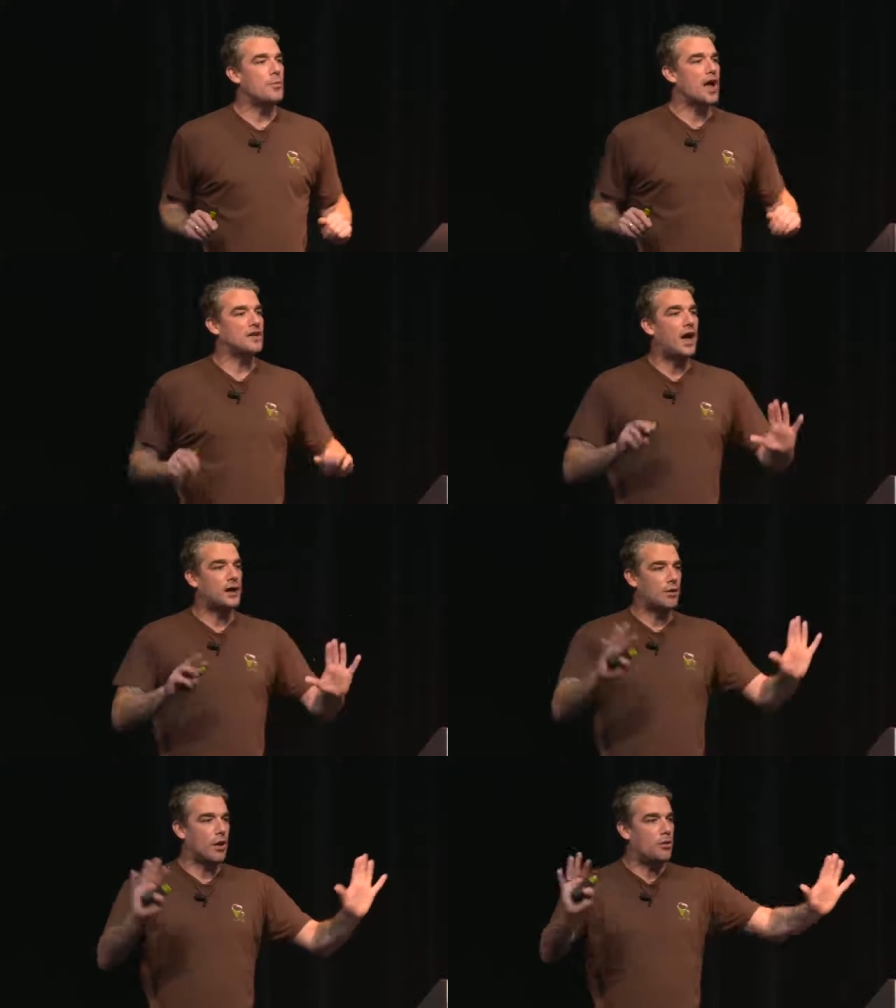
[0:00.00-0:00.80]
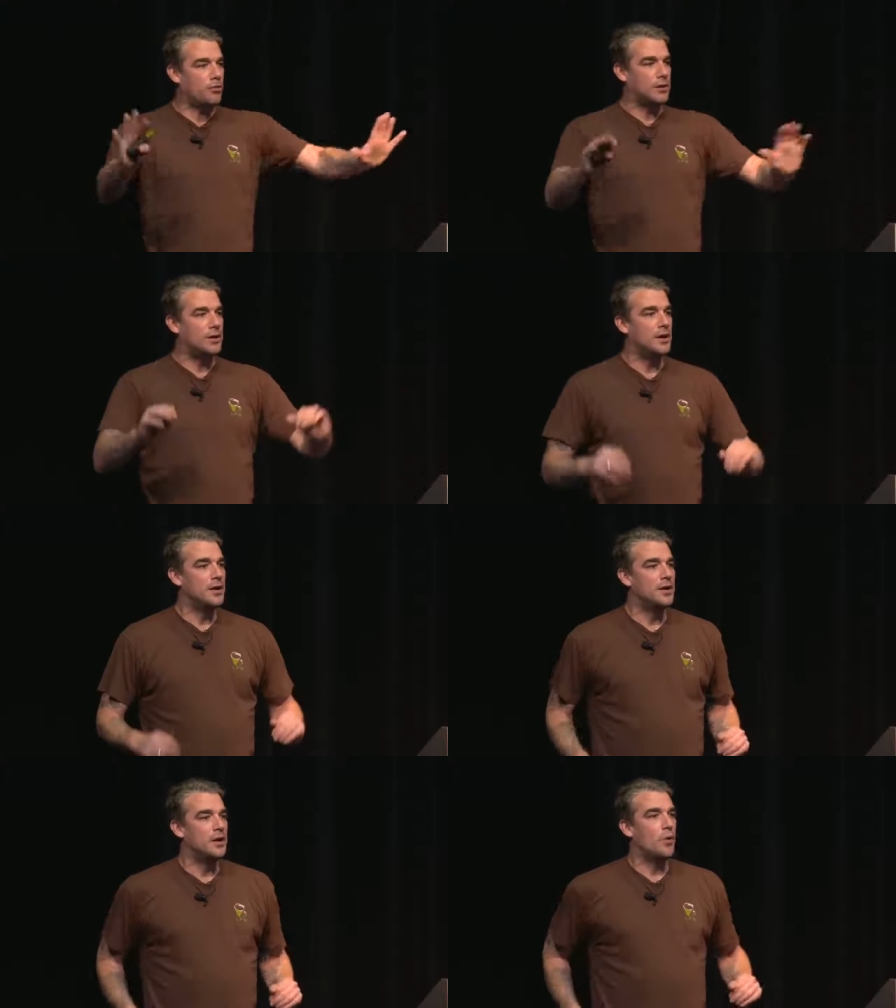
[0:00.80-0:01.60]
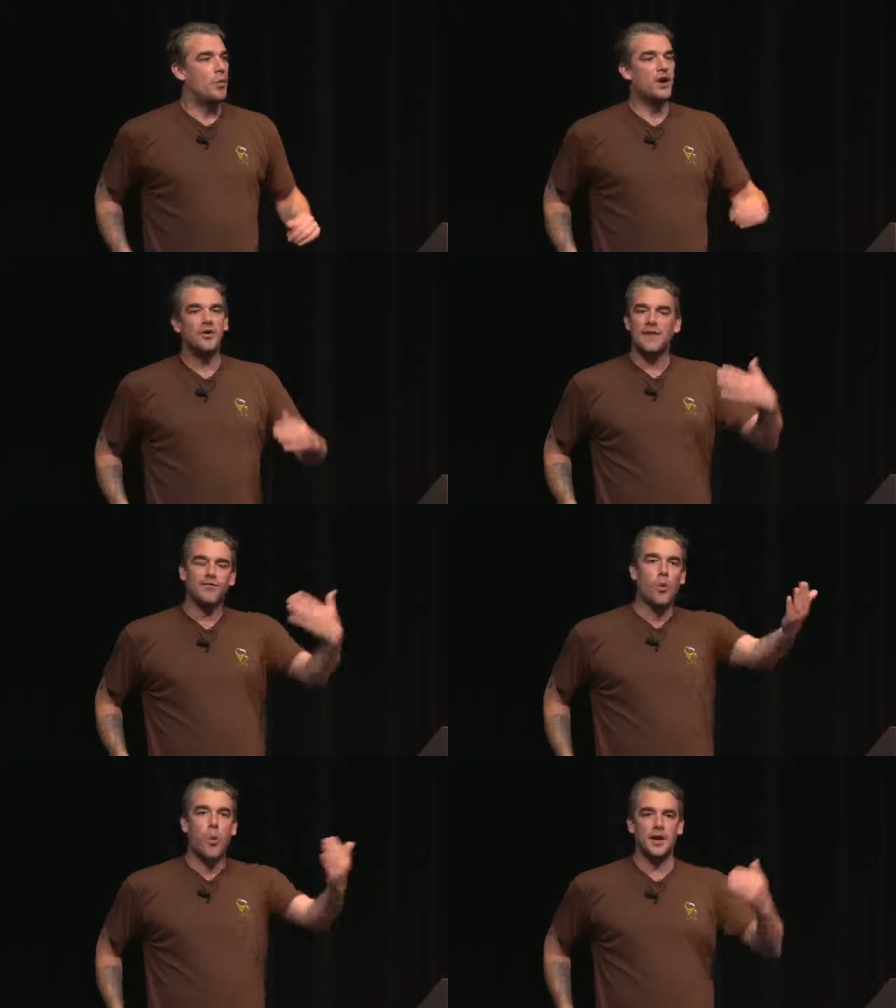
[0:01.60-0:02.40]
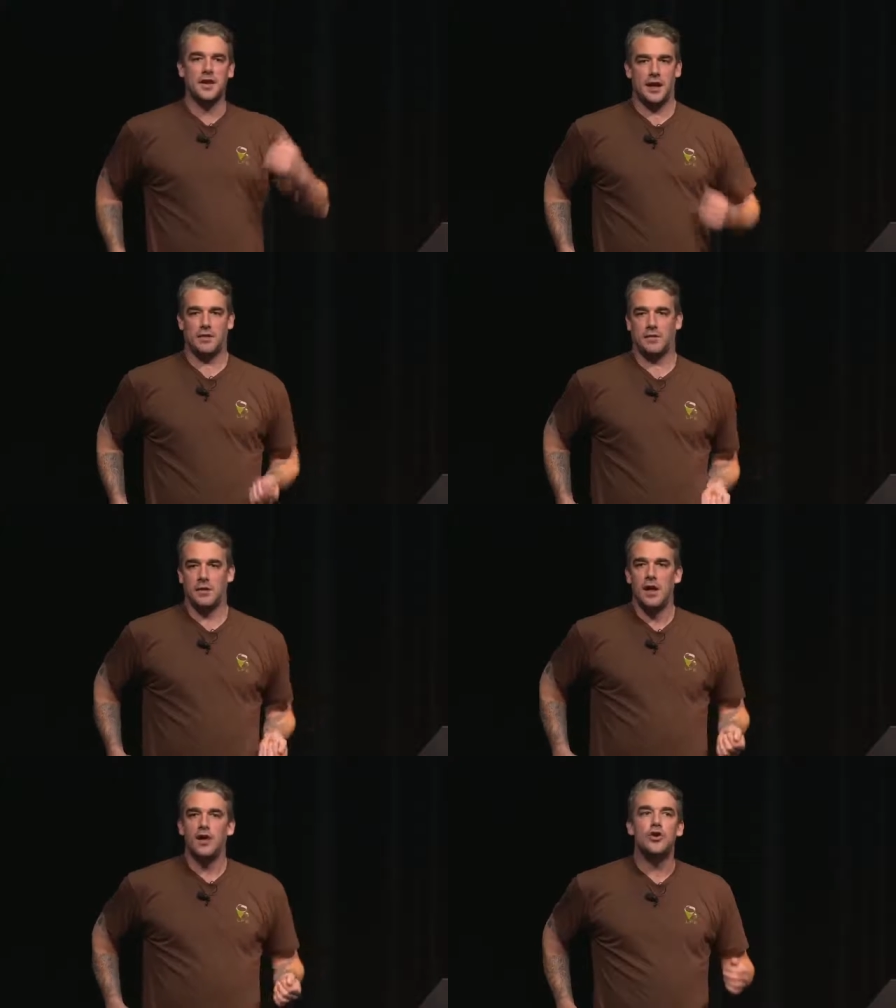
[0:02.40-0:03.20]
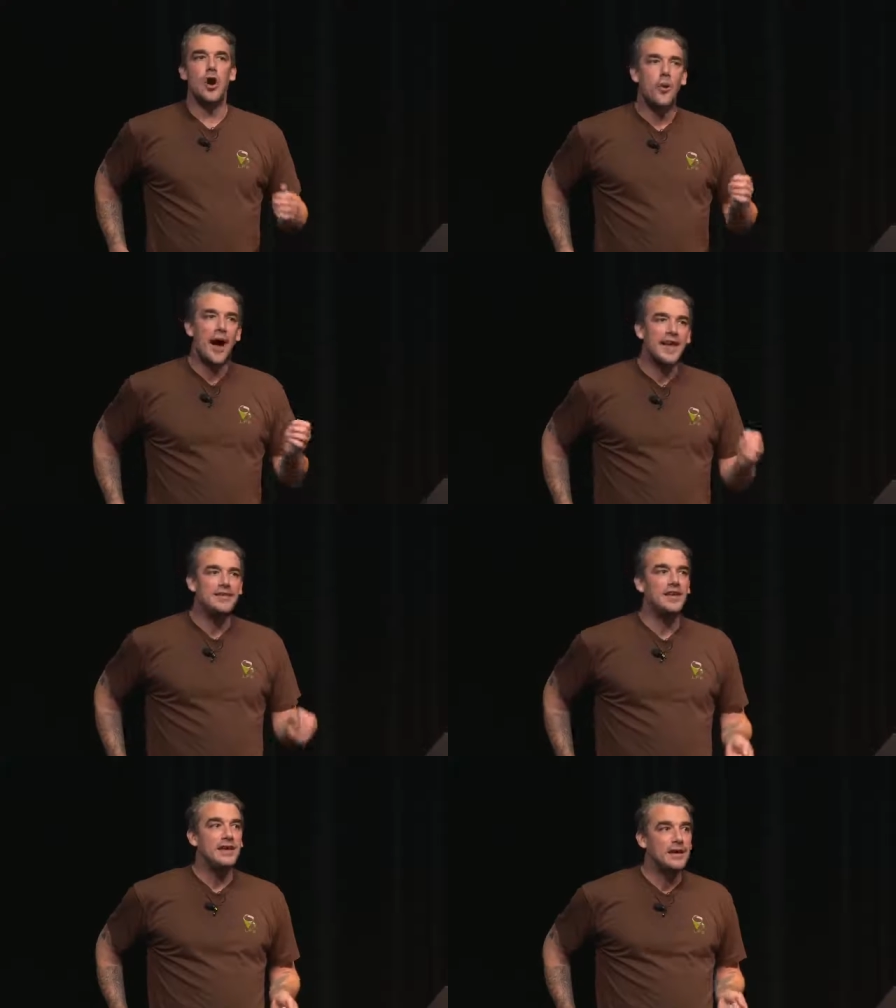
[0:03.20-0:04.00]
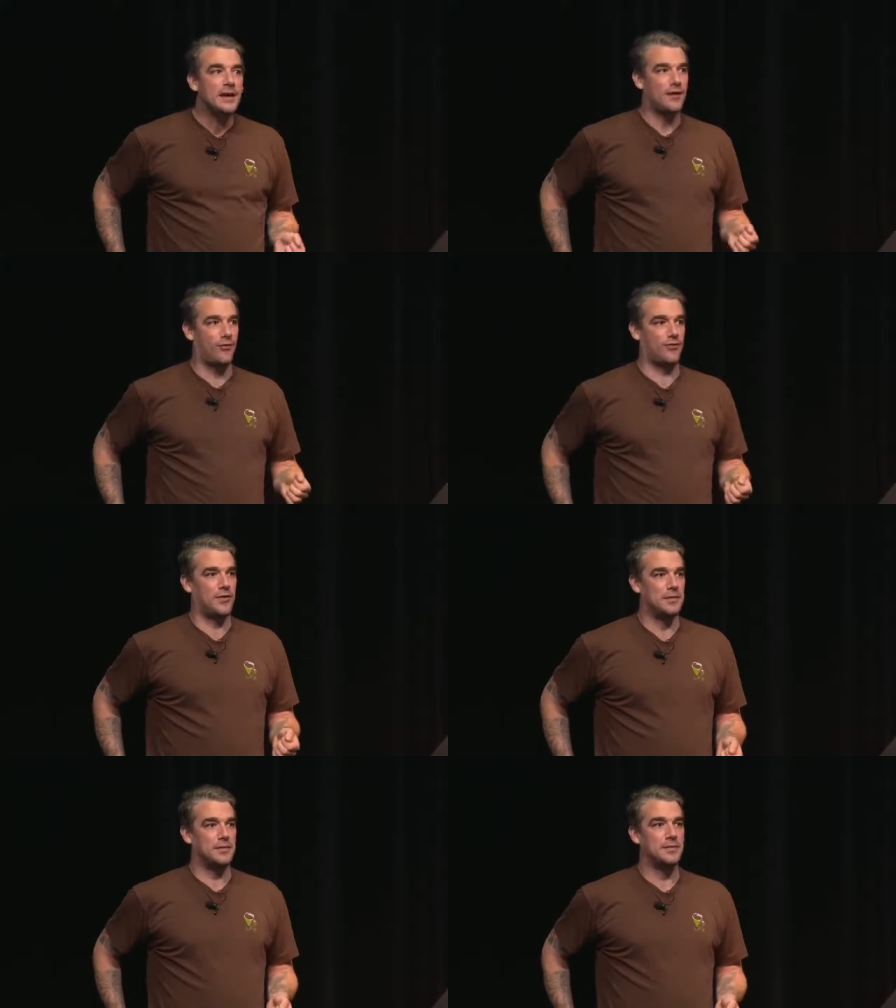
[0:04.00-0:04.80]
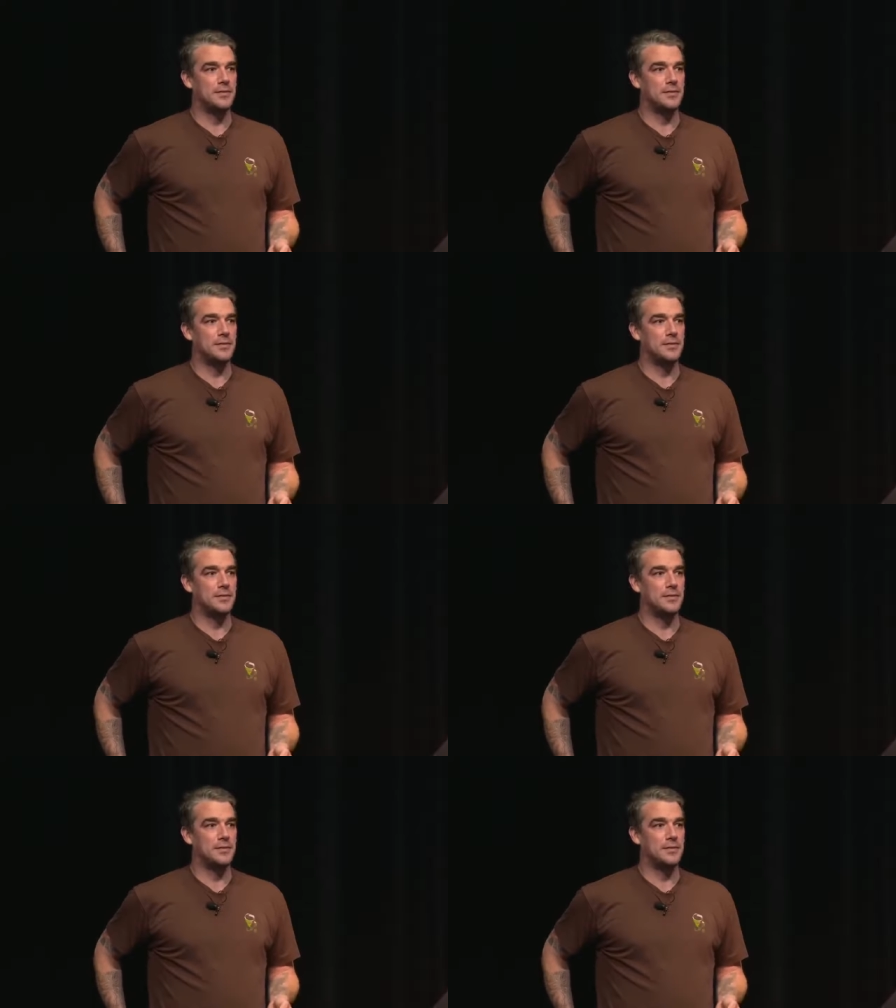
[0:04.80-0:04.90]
that you want on your own. We don't have to coordinate. No IT tickets.